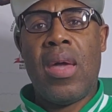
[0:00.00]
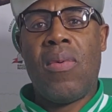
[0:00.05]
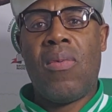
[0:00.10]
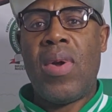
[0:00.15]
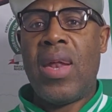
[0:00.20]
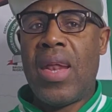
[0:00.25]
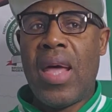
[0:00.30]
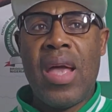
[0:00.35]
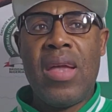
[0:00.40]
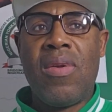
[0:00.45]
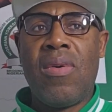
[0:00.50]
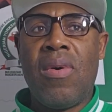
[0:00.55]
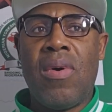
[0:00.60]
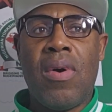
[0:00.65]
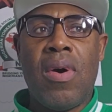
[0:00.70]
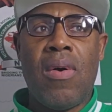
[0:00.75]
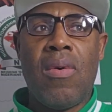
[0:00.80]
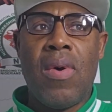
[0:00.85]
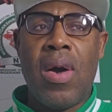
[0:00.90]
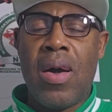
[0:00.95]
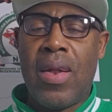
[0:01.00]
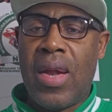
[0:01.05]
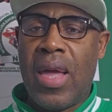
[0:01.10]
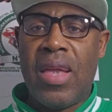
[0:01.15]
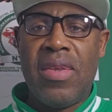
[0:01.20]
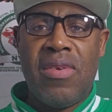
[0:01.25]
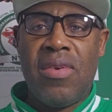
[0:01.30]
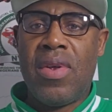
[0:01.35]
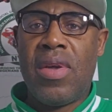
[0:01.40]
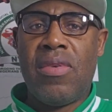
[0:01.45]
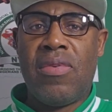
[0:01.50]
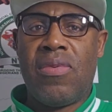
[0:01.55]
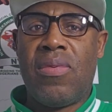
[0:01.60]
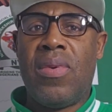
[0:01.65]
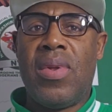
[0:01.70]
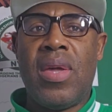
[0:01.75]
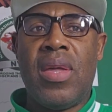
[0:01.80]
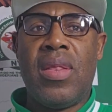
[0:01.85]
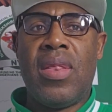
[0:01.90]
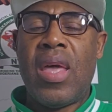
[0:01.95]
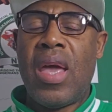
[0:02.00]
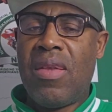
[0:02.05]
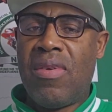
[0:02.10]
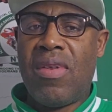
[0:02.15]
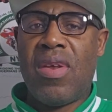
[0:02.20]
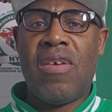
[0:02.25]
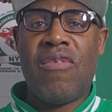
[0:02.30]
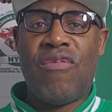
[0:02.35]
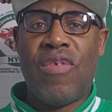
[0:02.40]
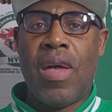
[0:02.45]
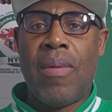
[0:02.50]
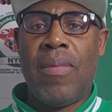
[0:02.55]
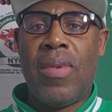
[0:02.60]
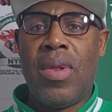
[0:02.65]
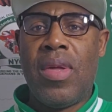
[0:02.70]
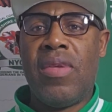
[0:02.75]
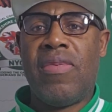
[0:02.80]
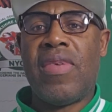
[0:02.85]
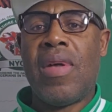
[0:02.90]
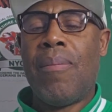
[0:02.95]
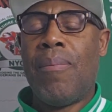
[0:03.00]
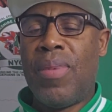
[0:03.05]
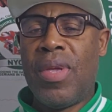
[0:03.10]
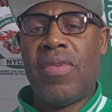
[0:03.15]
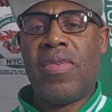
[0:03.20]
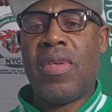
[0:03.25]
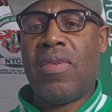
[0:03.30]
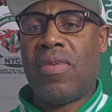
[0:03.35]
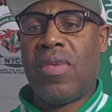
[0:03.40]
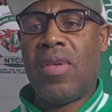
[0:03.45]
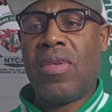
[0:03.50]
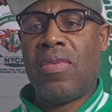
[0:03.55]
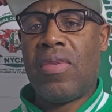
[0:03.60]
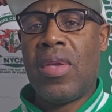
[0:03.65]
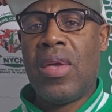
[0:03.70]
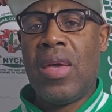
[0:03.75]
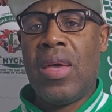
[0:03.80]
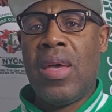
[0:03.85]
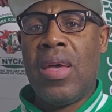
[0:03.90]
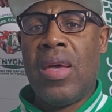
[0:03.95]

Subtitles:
whether you're a Nigerian student, Nigerian families and businesses